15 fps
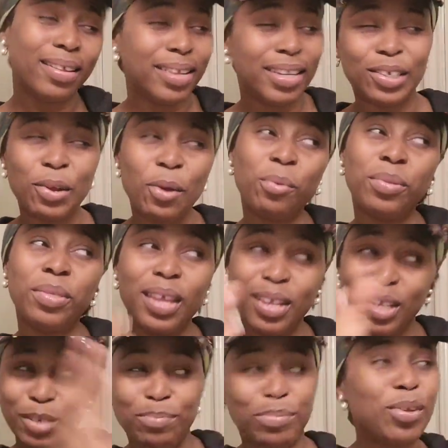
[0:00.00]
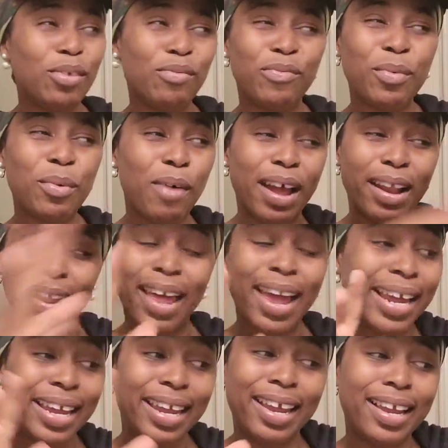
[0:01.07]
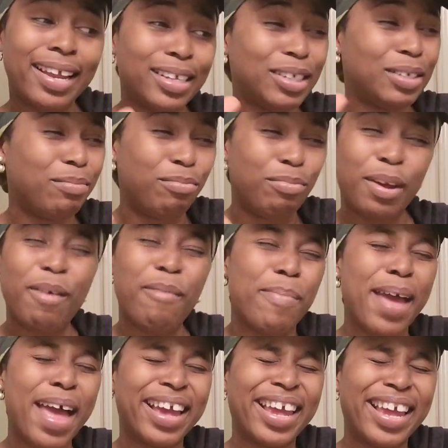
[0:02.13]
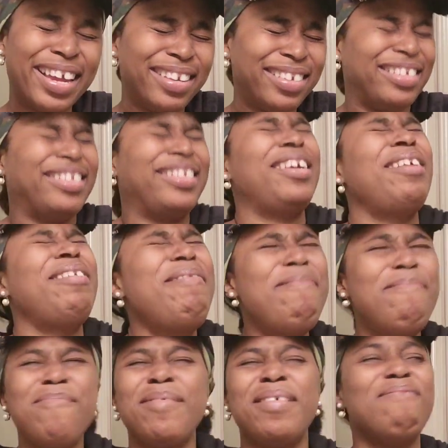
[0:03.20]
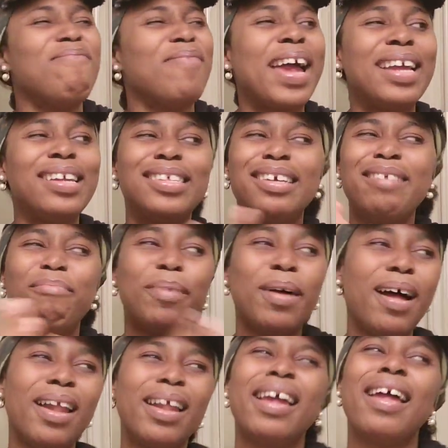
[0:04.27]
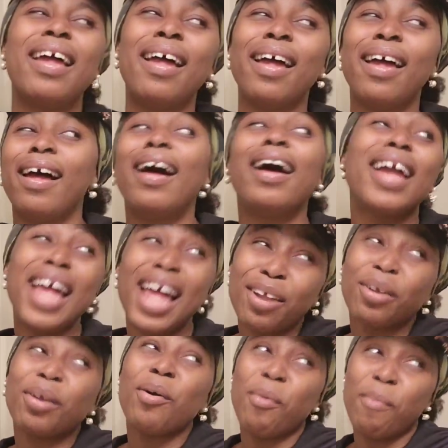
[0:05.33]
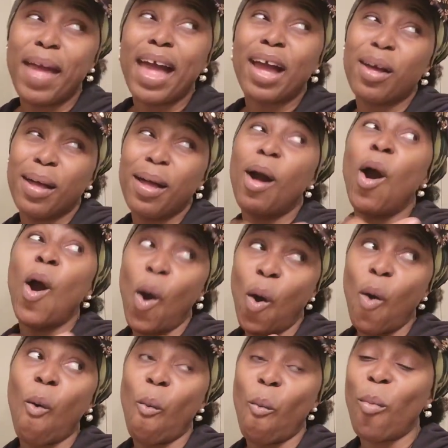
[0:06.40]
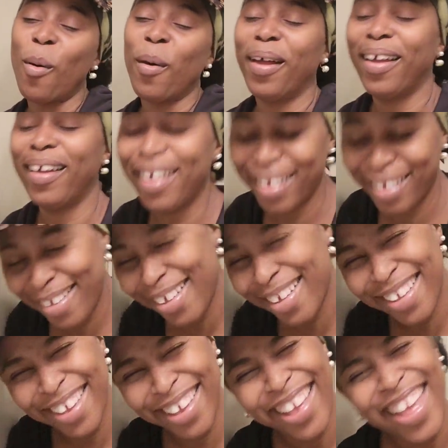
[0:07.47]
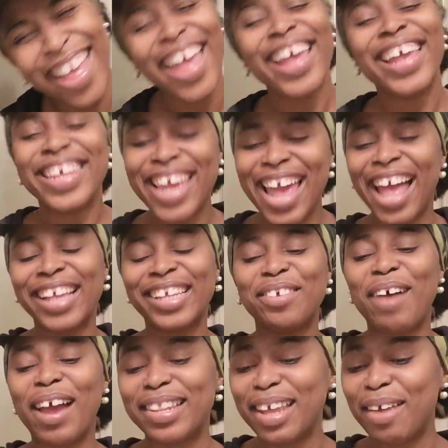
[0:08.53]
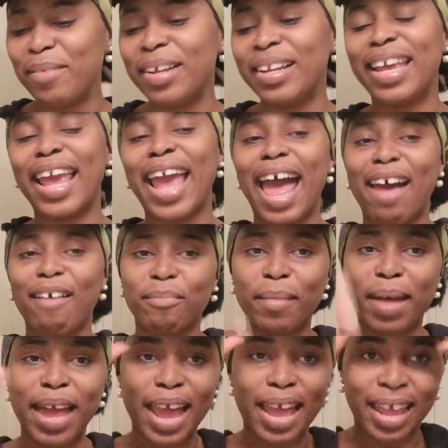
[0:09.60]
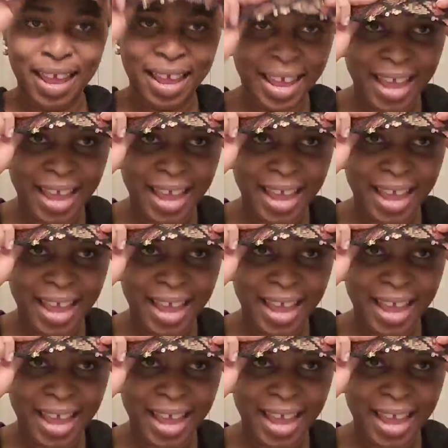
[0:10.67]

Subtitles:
this whole thing is beautiful. I like it. It's well packaged. It's inviting, but I gotta go back home. Yeah, so I definitely have my